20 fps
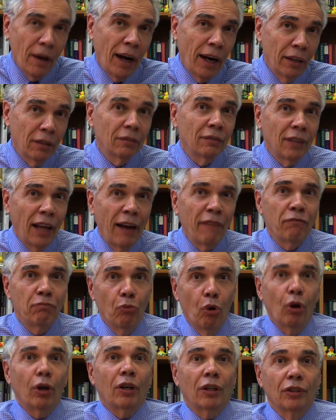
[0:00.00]
I'd have
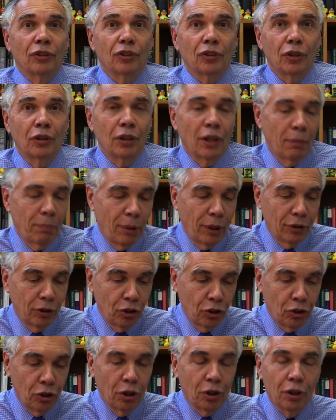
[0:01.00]
more concern about
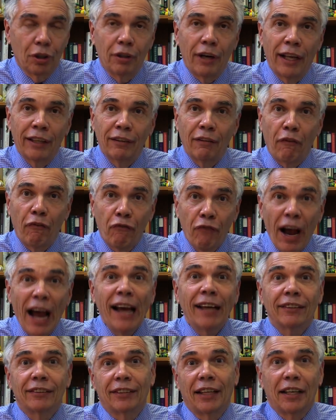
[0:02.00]
the sugar and the
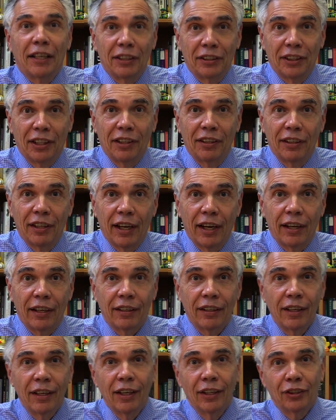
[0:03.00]
fat that is in
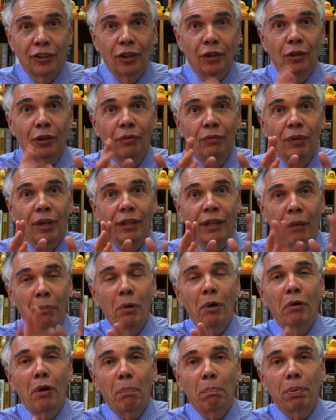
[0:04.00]
there. So let
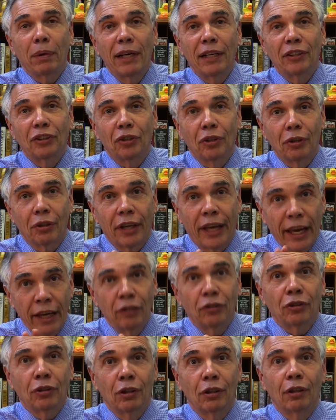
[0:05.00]
me replace your
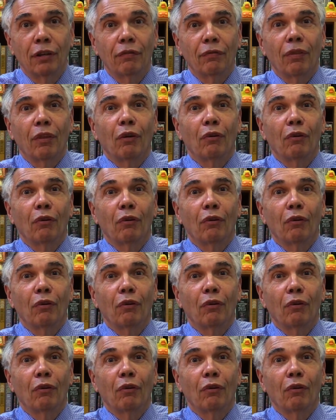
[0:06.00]
cancer